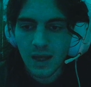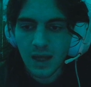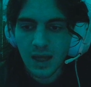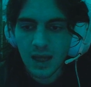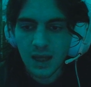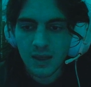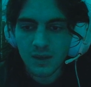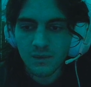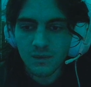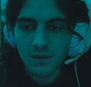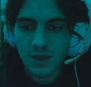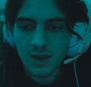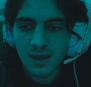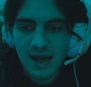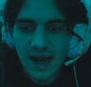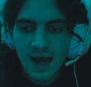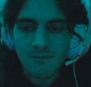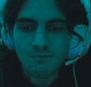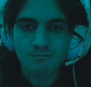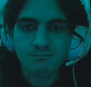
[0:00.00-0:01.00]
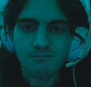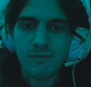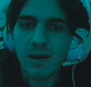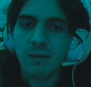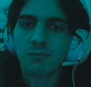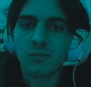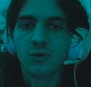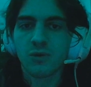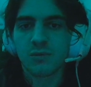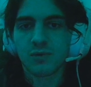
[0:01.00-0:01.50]
It had
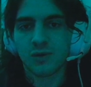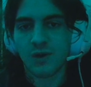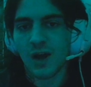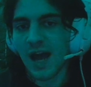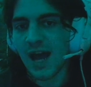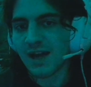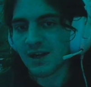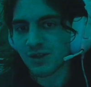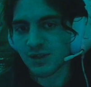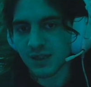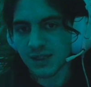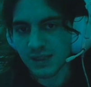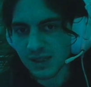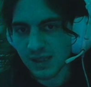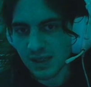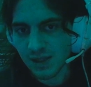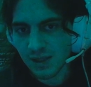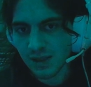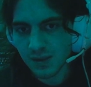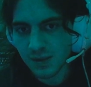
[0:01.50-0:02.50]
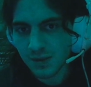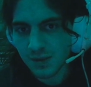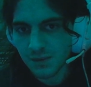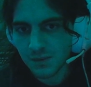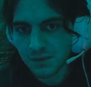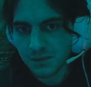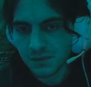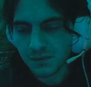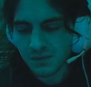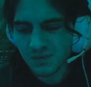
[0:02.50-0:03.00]
memorable action scenes.
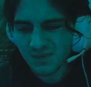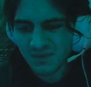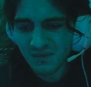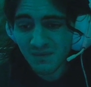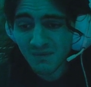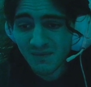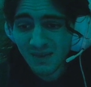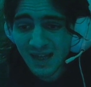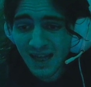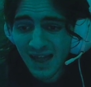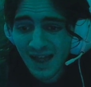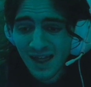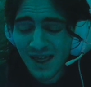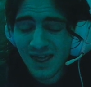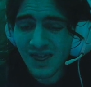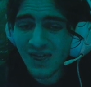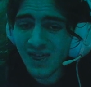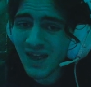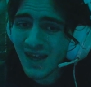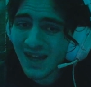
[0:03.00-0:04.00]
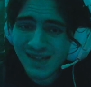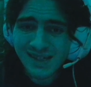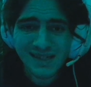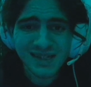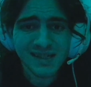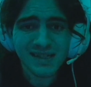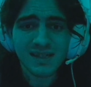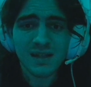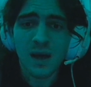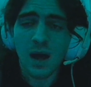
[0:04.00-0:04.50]

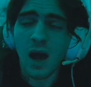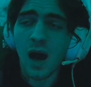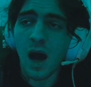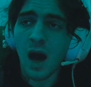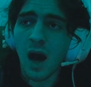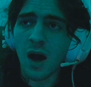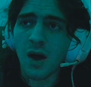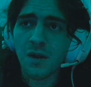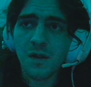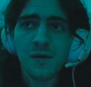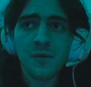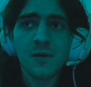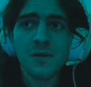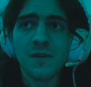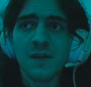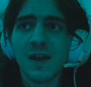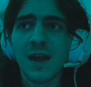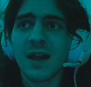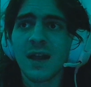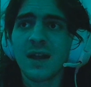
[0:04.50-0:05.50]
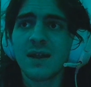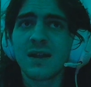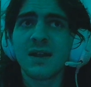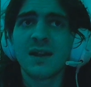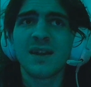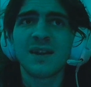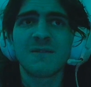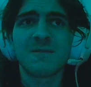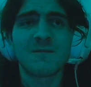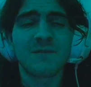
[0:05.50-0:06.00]
This, other than
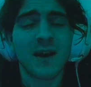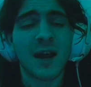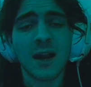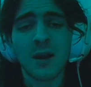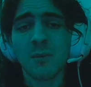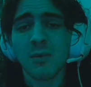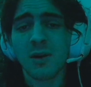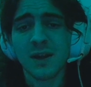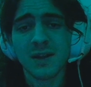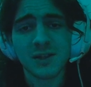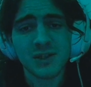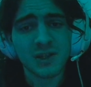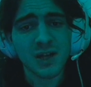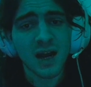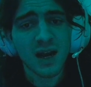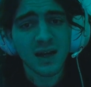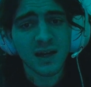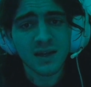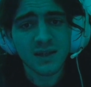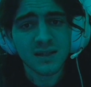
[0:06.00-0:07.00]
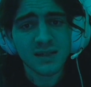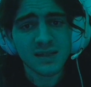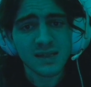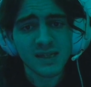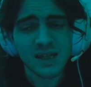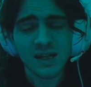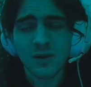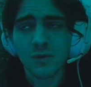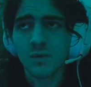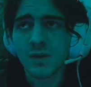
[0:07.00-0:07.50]
the fire breath shotgun
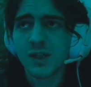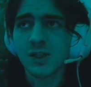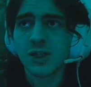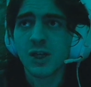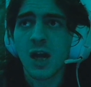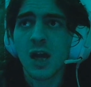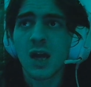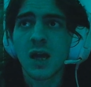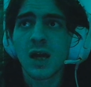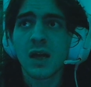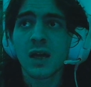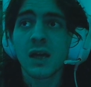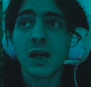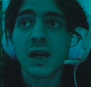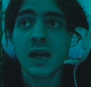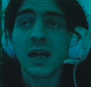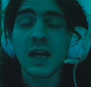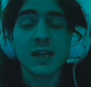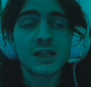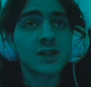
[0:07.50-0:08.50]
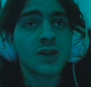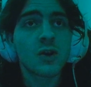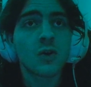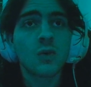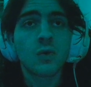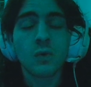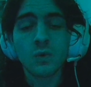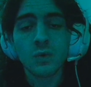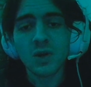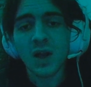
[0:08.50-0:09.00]
scene, which it's a
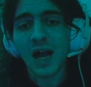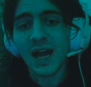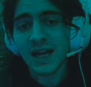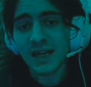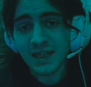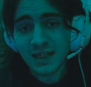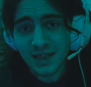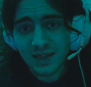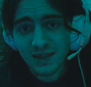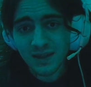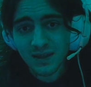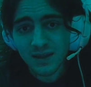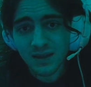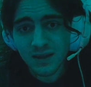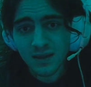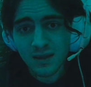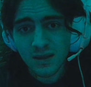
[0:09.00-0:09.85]
cool idea,